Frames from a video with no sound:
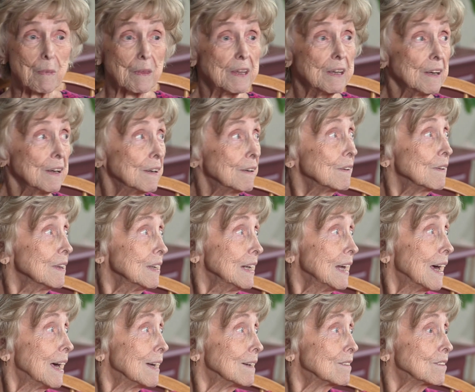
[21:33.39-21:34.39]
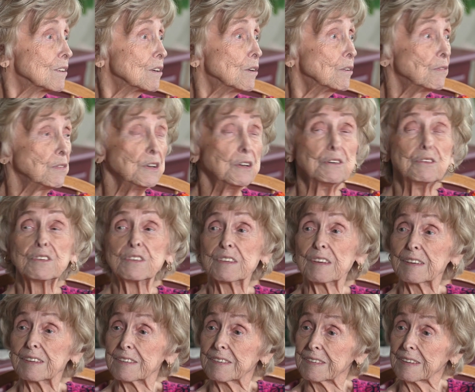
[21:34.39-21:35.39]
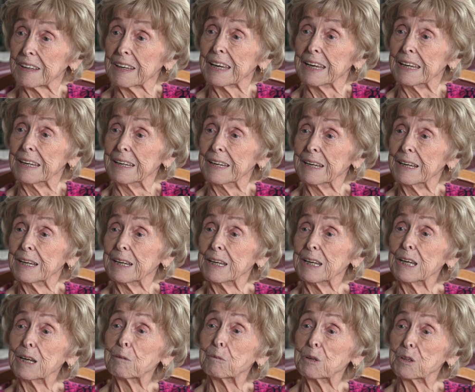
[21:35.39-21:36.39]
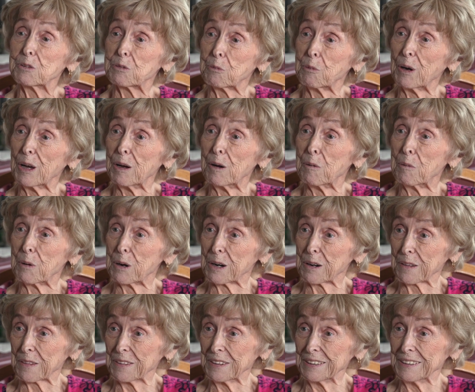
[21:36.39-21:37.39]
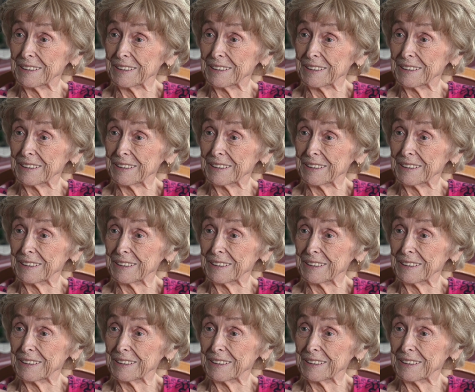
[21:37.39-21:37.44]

You know, yeah, so if you succeed, it was well worth it.